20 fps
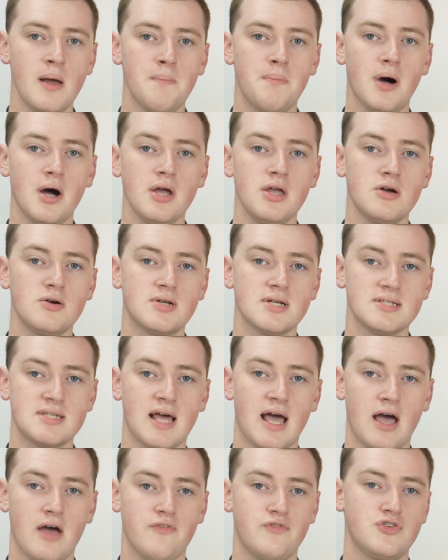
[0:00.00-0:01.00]
but you'll just
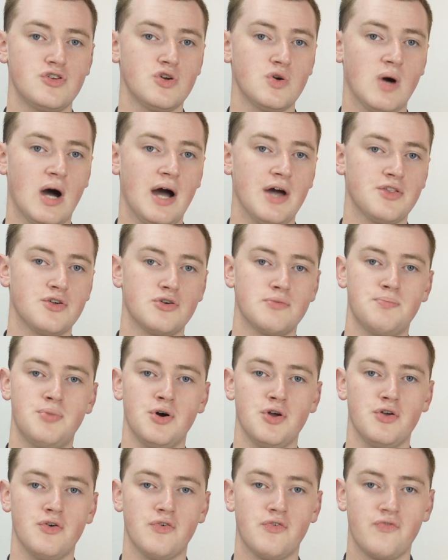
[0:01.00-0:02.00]
have to either
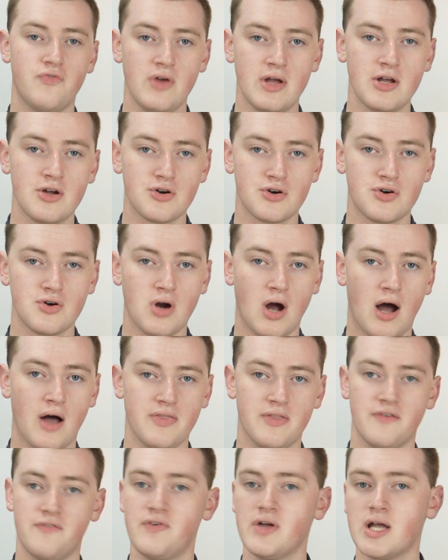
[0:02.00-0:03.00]
put your finger
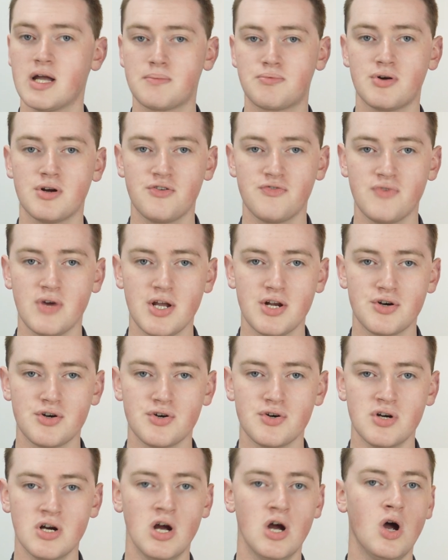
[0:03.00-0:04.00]
on the fingerprint
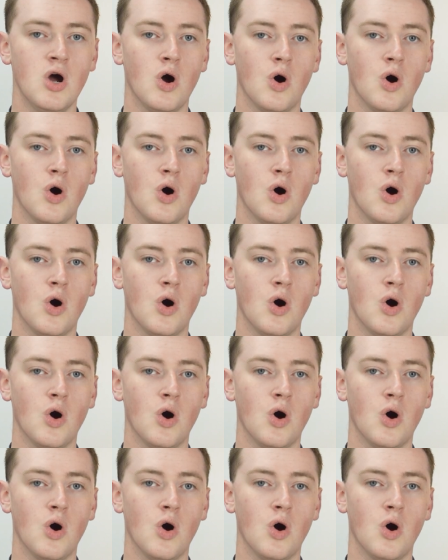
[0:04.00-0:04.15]
reader